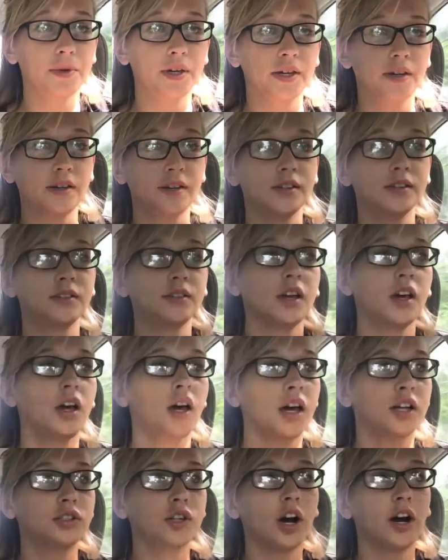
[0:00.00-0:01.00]
because
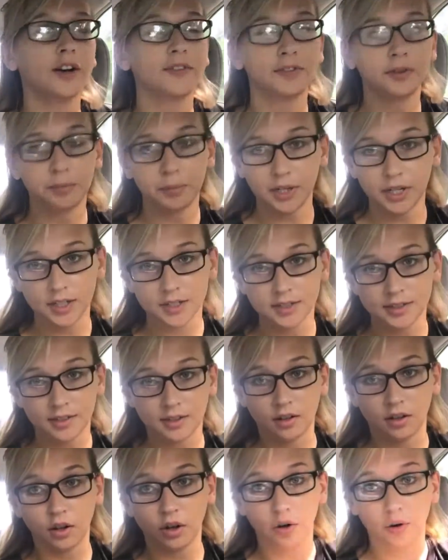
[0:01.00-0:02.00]
it's hard for me to
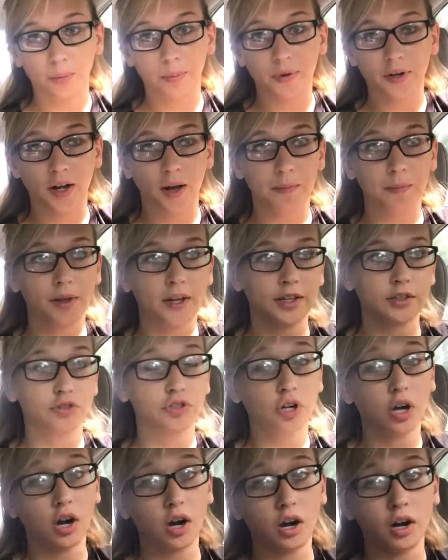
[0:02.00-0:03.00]
still open up like
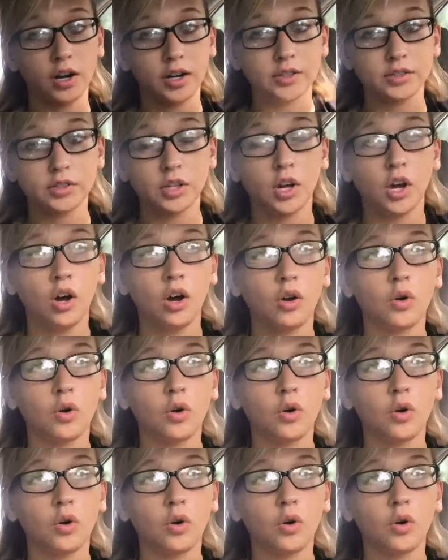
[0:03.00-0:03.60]
jars,